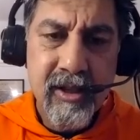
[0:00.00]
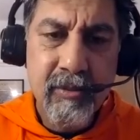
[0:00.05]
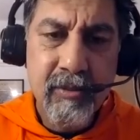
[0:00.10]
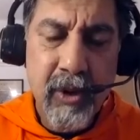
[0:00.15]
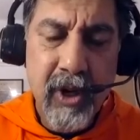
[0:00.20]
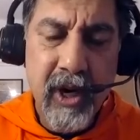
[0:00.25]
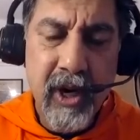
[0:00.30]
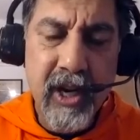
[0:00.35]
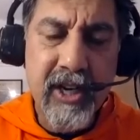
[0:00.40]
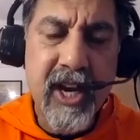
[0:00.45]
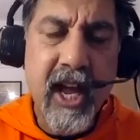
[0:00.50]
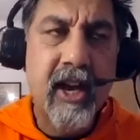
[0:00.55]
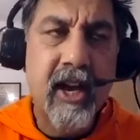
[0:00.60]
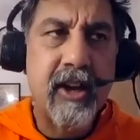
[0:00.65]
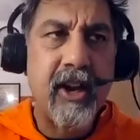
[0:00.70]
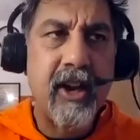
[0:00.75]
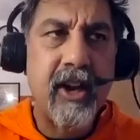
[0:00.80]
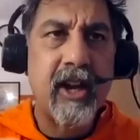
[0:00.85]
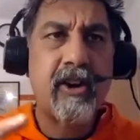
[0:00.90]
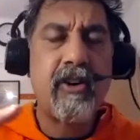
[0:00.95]
Brilliant.
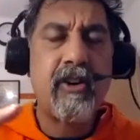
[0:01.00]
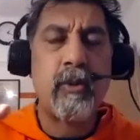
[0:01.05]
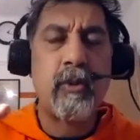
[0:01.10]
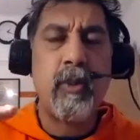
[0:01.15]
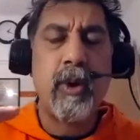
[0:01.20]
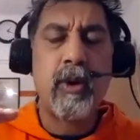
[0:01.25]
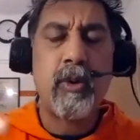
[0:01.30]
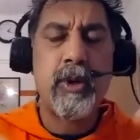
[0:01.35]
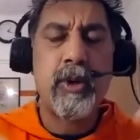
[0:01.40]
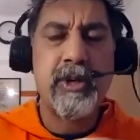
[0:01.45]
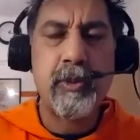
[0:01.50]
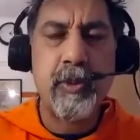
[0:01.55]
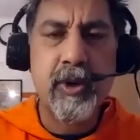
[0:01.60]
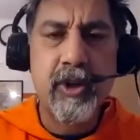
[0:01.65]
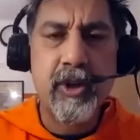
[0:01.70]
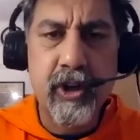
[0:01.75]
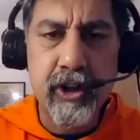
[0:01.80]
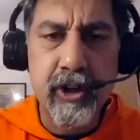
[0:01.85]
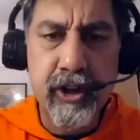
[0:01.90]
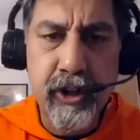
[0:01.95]
Now, Craig, one question
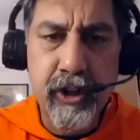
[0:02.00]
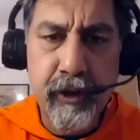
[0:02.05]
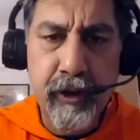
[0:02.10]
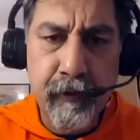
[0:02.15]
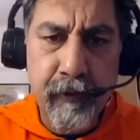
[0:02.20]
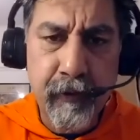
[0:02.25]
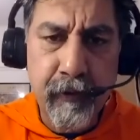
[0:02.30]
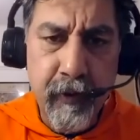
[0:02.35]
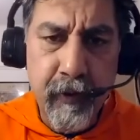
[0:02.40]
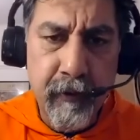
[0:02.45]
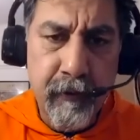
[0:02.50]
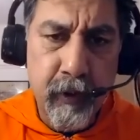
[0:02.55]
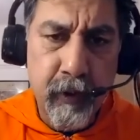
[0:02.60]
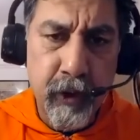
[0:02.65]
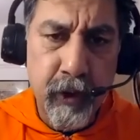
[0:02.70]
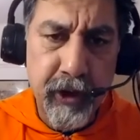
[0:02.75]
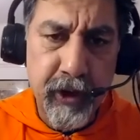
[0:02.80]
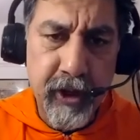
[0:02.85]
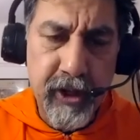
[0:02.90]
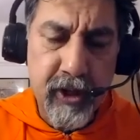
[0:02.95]
we've got for
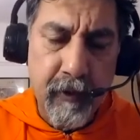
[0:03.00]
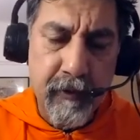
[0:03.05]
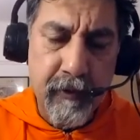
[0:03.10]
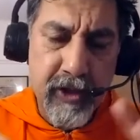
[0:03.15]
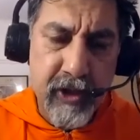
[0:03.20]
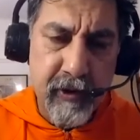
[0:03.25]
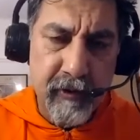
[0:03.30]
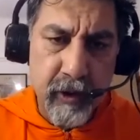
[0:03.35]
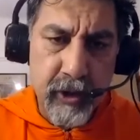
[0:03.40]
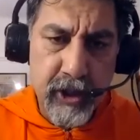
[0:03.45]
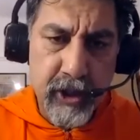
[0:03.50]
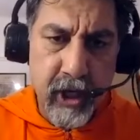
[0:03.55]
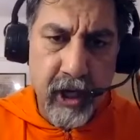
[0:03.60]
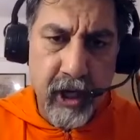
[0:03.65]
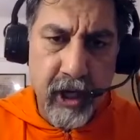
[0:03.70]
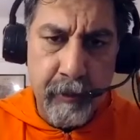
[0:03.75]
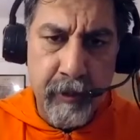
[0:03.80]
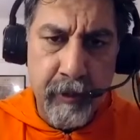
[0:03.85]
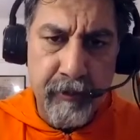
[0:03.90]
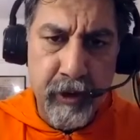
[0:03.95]
you. There's obviously you've launched a
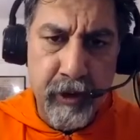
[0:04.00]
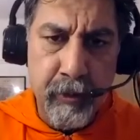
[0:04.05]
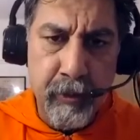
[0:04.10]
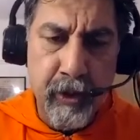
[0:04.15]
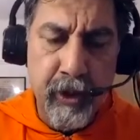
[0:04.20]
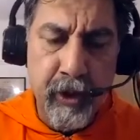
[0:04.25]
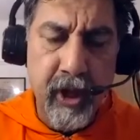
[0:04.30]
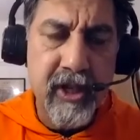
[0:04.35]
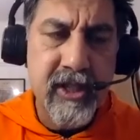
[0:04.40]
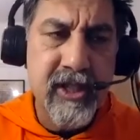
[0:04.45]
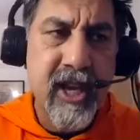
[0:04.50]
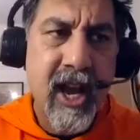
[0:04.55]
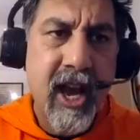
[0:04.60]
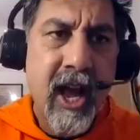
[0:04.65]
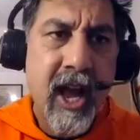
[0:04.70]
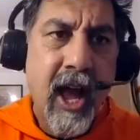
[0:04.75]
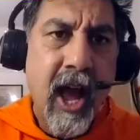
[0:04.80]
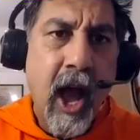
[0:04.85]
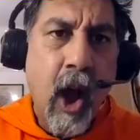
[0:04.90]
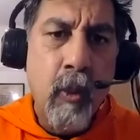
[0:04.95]
number of new products.
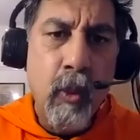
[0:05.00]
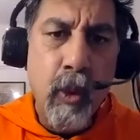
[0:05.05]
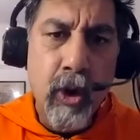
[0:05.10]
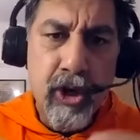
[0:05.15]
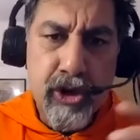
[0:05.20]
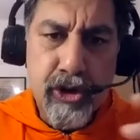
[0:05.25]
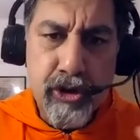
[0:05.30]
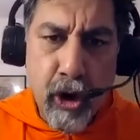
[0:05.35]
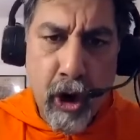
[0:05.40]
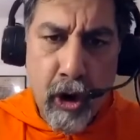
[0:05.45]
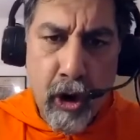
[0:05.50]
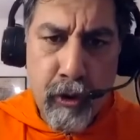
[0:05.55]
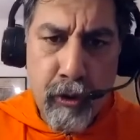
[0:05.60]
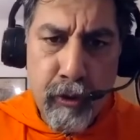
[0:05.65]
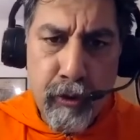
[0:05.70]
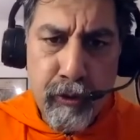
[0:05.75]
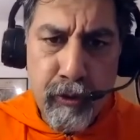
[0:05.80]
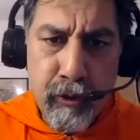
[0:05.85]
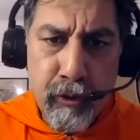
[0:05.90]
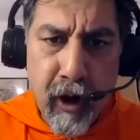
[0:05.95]
What
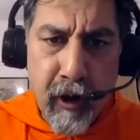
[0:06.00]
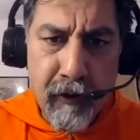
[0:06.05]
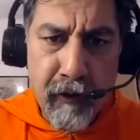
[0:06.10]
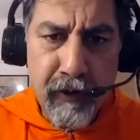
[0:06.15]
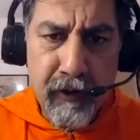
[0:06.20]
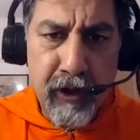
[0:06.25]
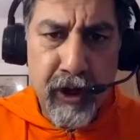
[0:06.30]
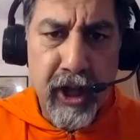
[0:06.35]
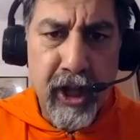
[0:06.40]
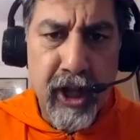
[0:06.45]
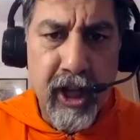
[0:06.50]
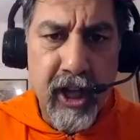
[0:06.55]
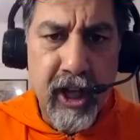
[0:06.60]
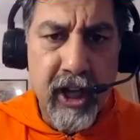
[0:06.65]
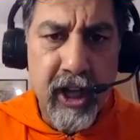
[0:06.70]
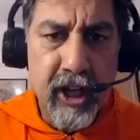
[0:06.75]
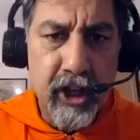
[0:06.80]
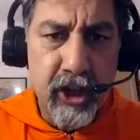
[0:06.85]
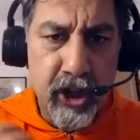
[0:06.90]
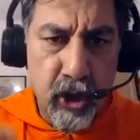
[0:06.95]
drove
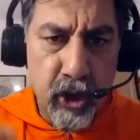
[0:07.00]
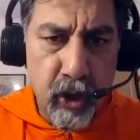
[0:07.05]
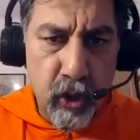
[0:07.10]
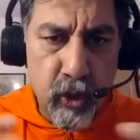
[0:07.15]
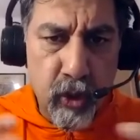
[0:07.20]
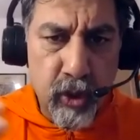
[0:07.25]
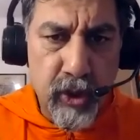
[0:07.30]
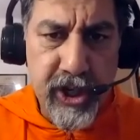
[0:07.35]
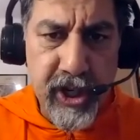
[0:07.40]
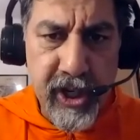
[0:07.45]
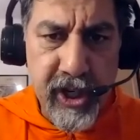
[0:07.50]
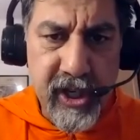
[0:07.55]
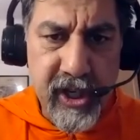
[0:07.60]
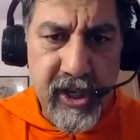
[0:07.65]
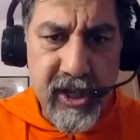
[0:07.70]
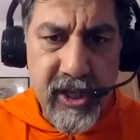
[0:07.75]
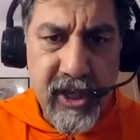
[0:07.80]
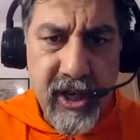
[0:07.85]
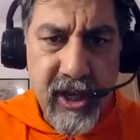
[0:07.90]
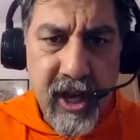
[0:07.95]
the new
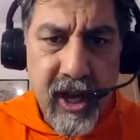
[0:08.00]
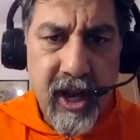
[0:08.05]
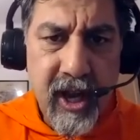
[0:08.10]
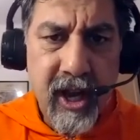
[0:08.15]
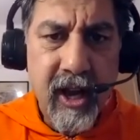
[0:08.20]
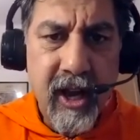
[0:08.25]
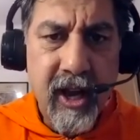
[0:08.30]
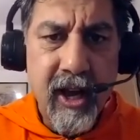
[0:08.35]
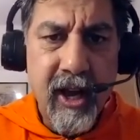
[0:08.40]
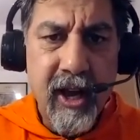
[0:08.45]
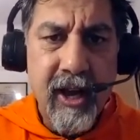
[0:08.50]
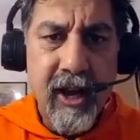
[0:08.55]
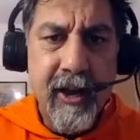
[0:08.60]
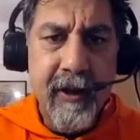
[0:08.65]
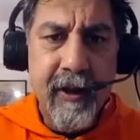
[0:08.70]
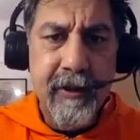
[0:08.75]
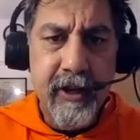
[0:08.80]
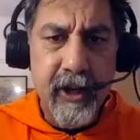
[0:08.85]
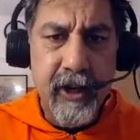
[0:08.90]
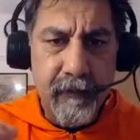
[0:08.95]
launches,
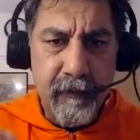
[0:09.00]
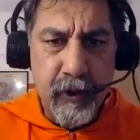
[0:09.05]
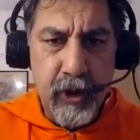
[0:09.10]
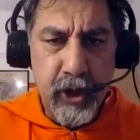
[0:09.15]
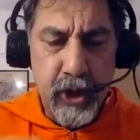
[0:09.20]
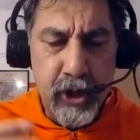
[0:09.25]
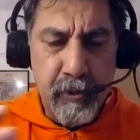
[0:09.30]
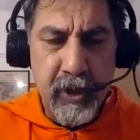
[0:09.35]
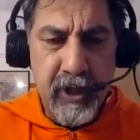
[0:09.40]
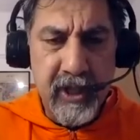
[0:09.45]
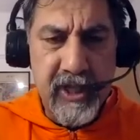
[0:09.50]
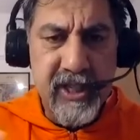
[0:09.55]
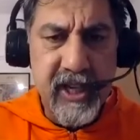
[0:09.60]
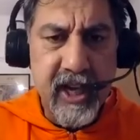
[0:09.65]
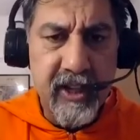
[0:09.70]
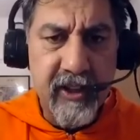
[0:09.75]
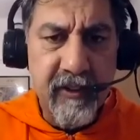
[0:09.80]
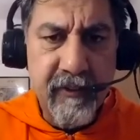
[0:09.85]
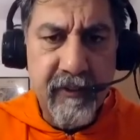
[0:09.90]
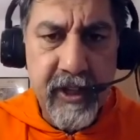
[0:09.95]
for you to bring these out
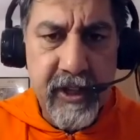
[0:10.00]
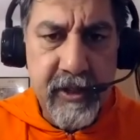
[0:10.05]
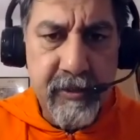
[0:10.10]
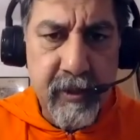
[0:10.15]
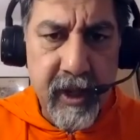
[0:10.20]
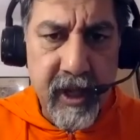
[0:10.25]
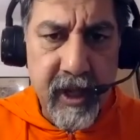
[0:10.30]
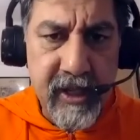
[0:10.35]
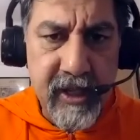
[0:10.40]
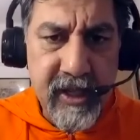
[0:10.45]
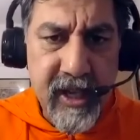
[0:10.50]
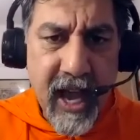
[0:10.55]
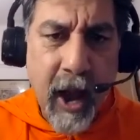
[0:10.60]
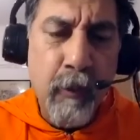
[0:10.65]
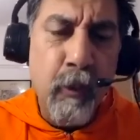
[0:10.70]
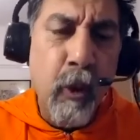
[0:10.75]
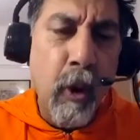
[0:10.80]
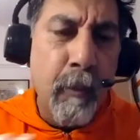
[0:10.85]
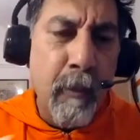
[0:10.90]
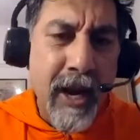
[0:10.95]
in the first place? And
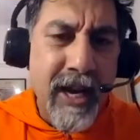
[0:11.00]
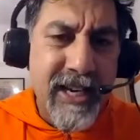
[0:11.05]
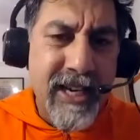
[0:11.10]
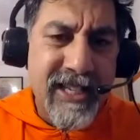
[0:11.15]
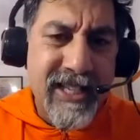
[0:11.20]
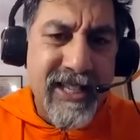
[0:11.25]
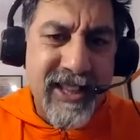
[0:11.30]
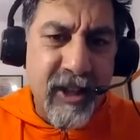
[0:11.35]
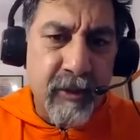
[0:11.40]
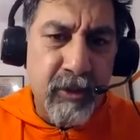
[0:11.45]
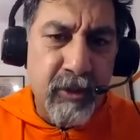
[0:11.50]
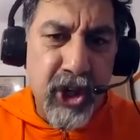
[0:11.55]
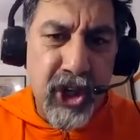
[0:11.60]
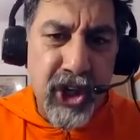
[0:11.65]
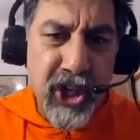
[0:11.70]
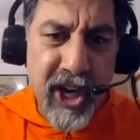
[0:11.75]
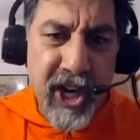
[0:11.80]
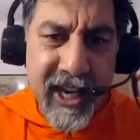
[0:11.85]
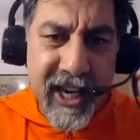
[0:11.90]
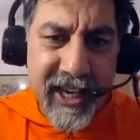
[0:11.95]
what makes them
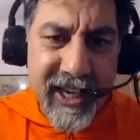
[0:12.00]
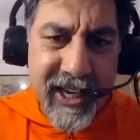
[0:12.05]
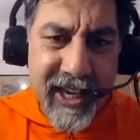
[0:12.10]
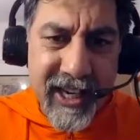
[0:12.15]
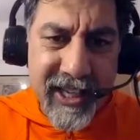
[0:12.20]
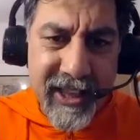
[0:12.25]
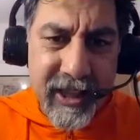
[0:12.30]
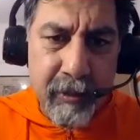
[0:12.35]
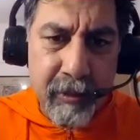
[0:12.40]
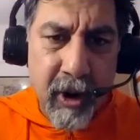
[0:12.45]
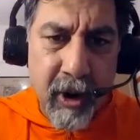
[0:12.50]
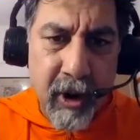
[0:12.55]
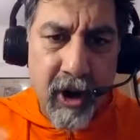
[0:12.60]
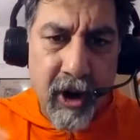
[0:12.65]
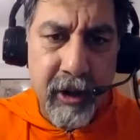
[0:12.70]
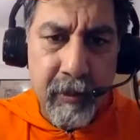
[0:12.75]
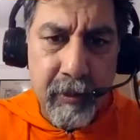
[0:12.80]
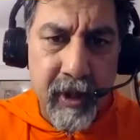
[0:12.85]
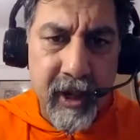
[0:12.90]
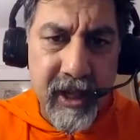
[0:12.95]
unique in the
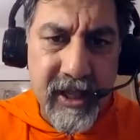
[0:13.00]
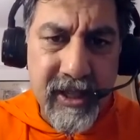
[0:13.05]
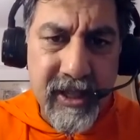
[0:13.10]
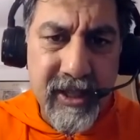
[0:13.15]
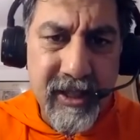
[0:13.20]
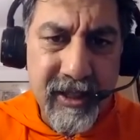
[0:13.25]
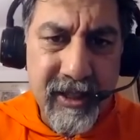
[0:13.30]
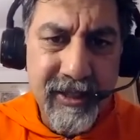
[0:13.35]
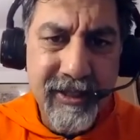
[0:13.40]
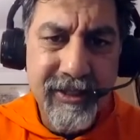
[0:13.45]
marketplace?